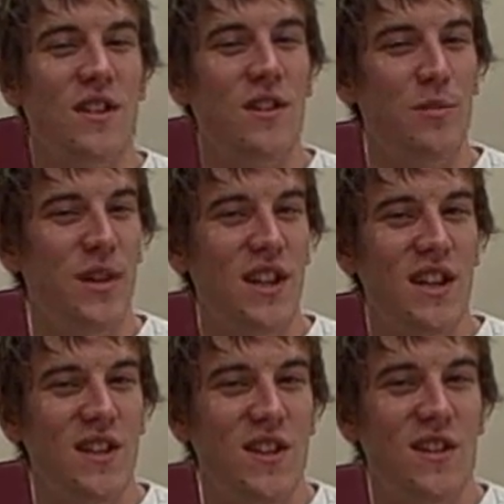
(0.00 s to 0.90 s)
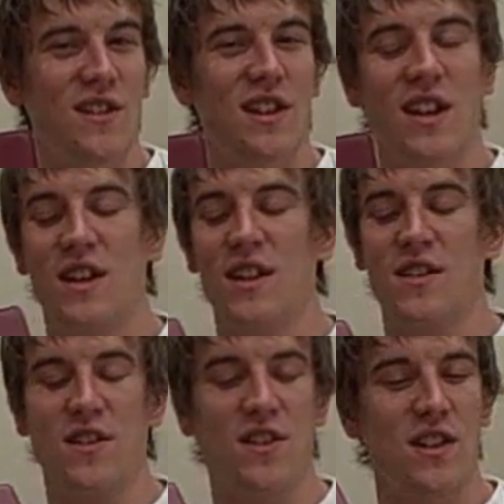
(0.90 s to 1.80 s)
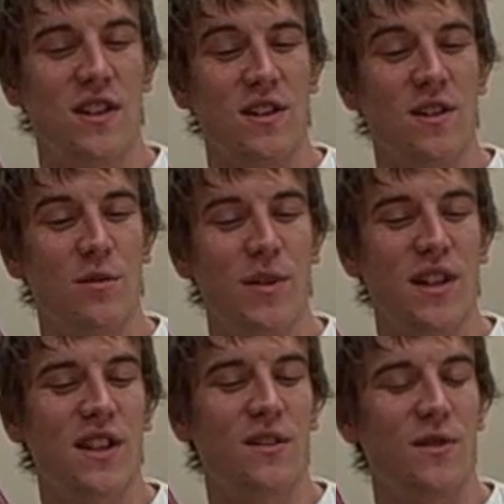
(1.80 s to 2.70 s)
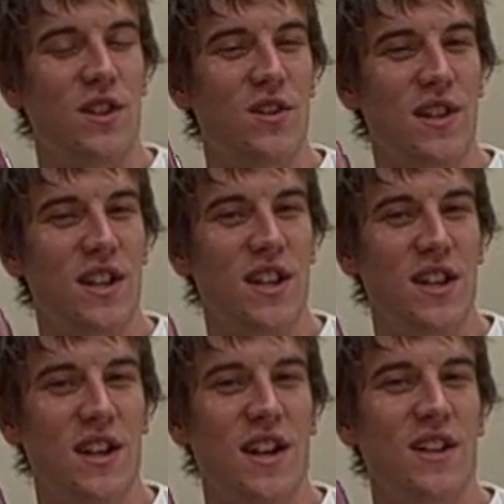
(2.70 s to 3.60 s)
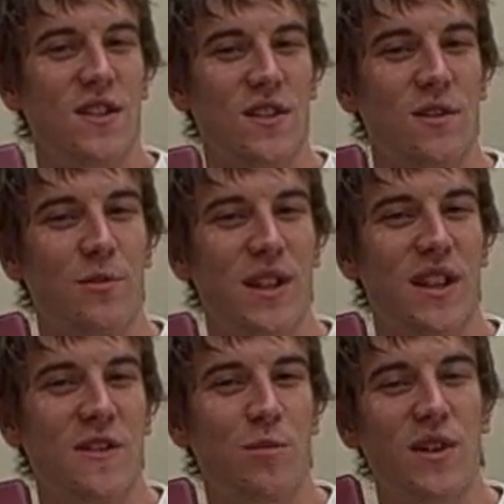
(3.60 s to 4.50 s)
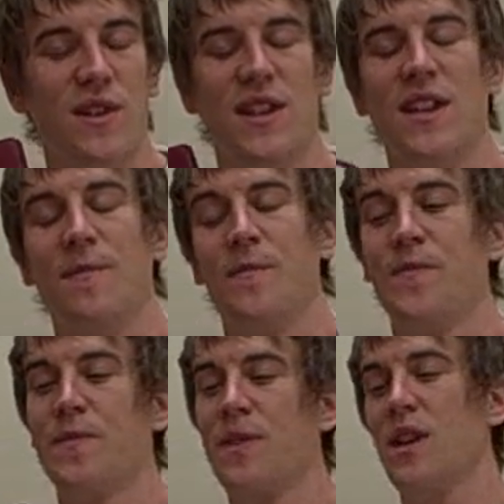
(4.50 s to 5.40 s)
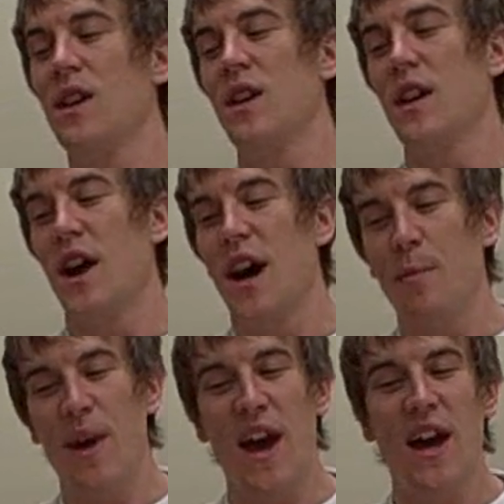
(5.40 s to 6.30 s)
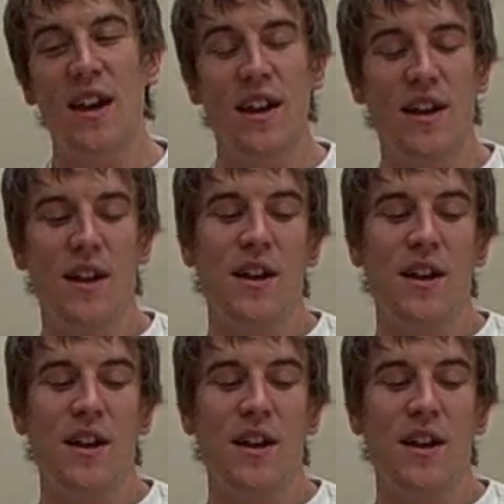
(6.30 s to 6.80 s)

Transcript: a little bit easier, again, because it's just a little bit less restricted and it has a little bit less built in. iPad,